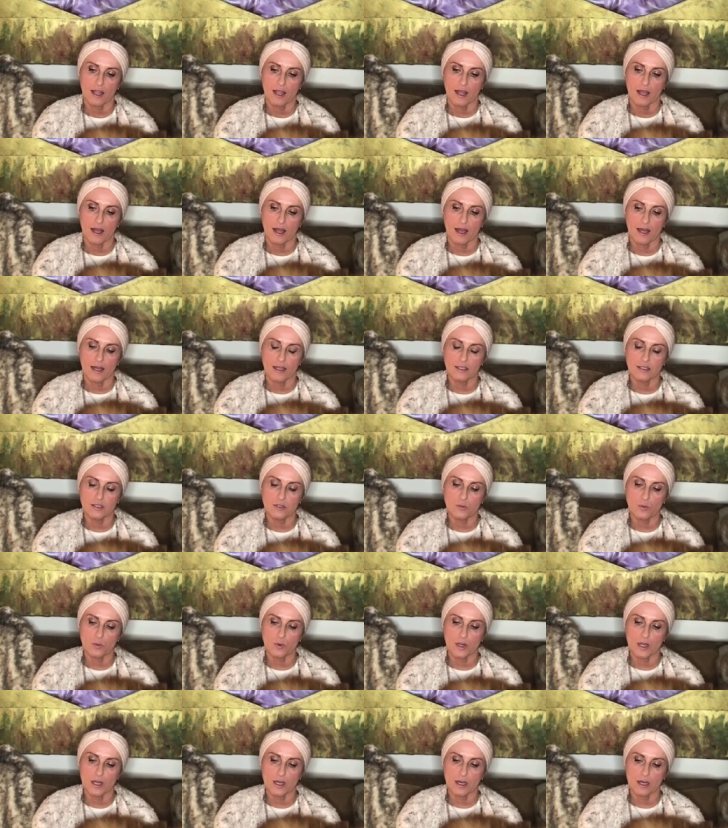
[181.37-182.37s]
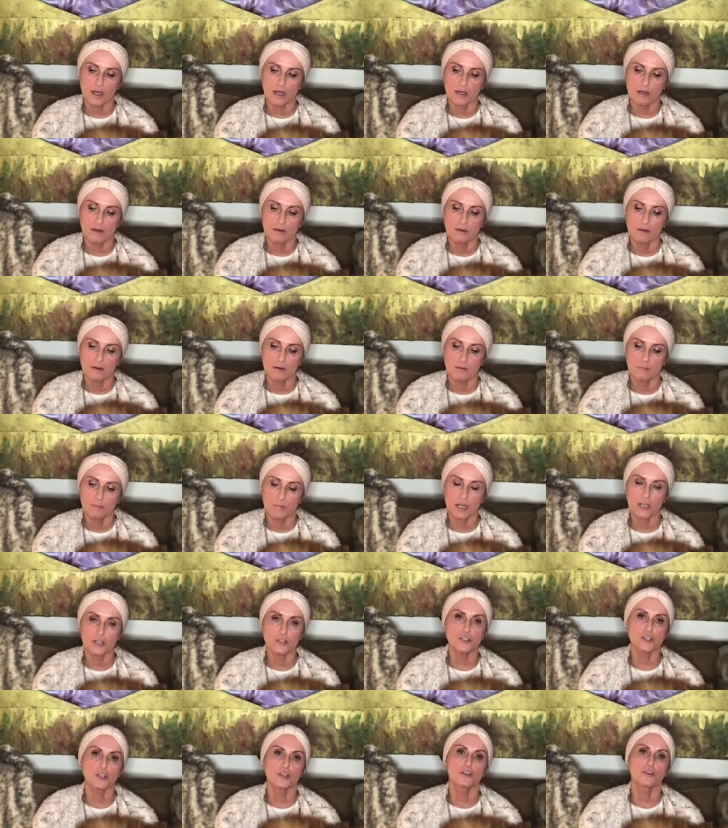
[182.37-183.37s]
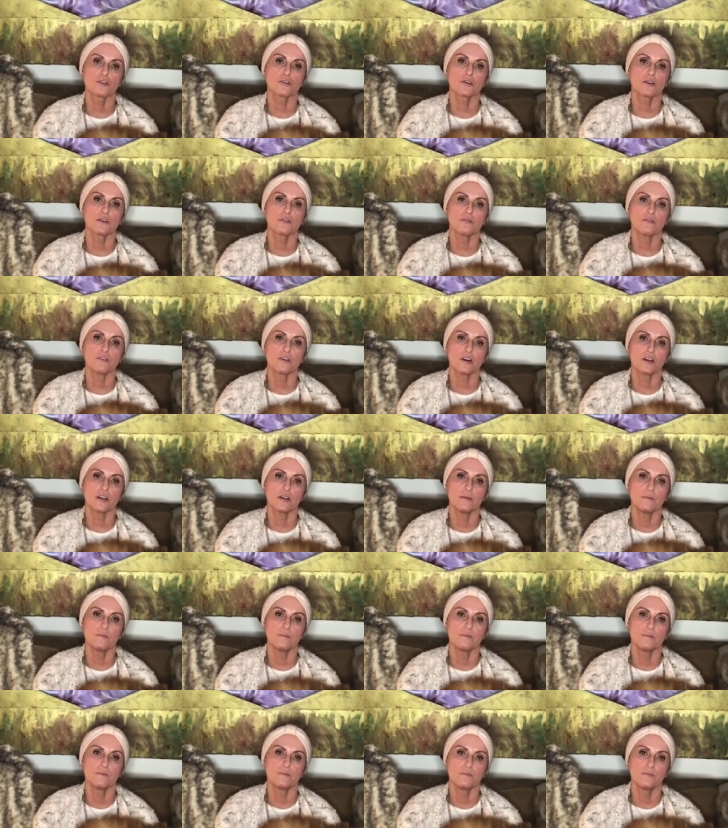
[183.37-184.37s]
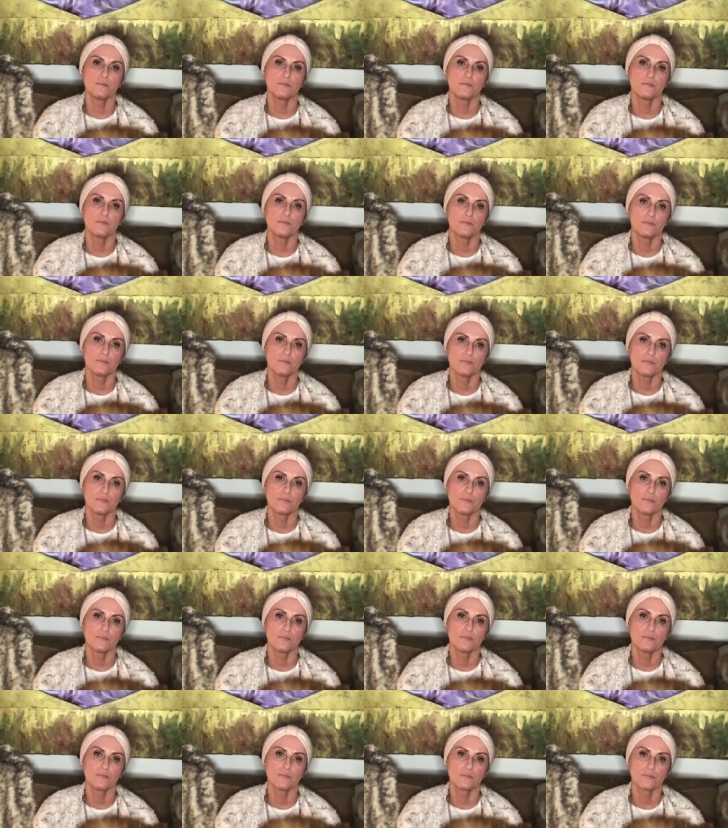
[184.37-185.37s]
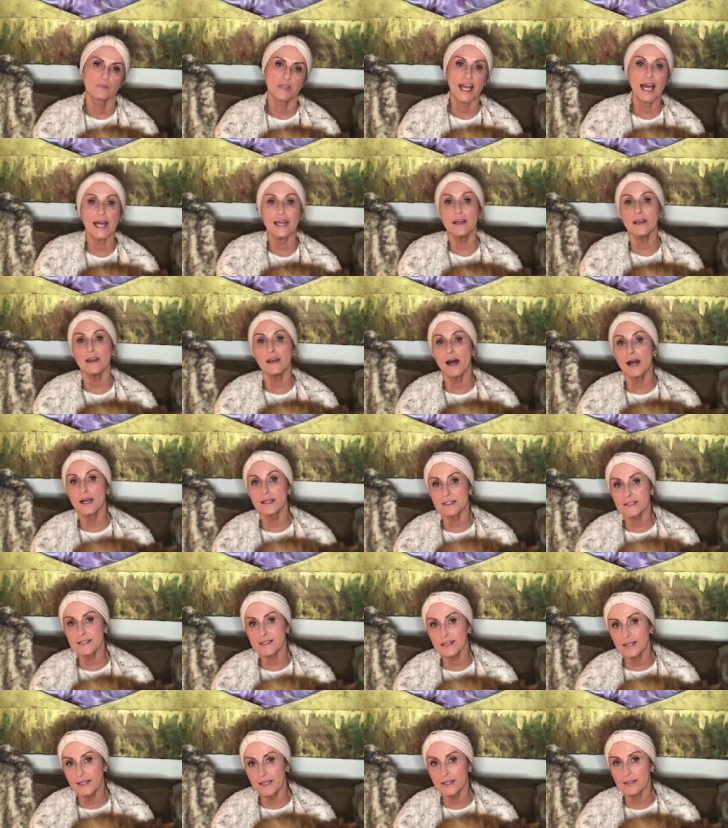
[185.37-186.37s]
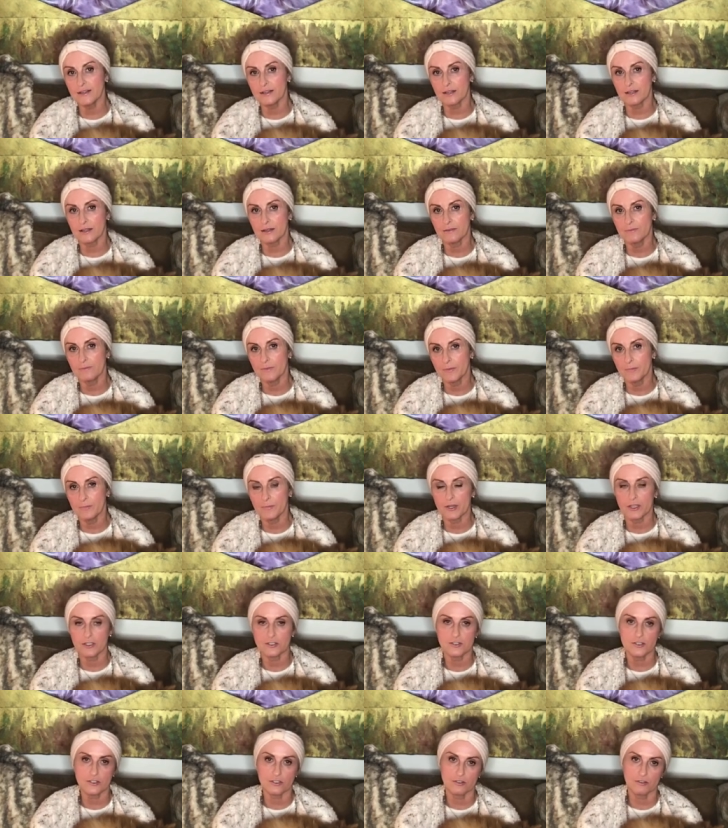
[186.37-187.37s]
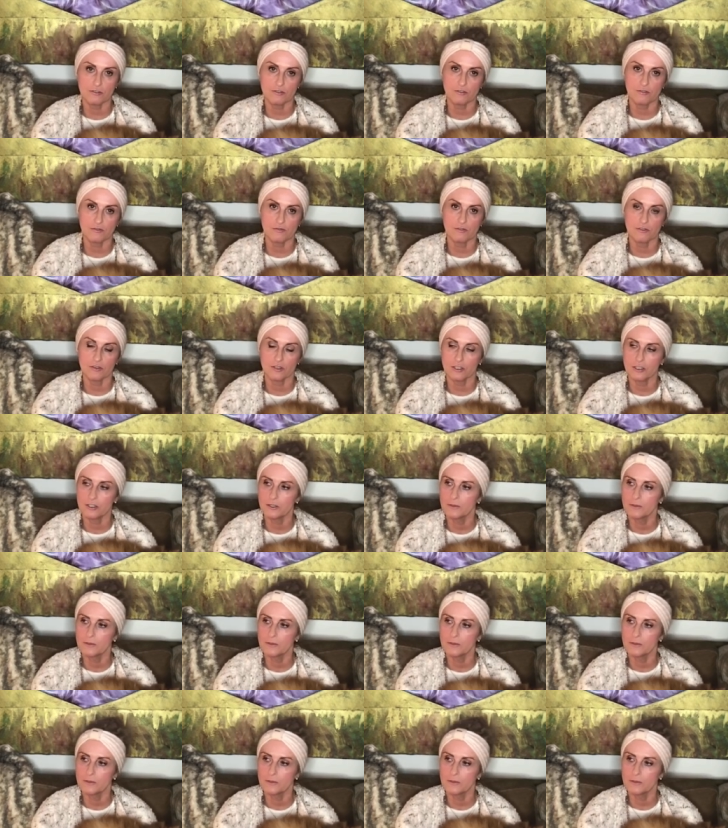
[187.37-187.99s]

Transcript: and were persecuted for it. Canonized later, but persecuted for it.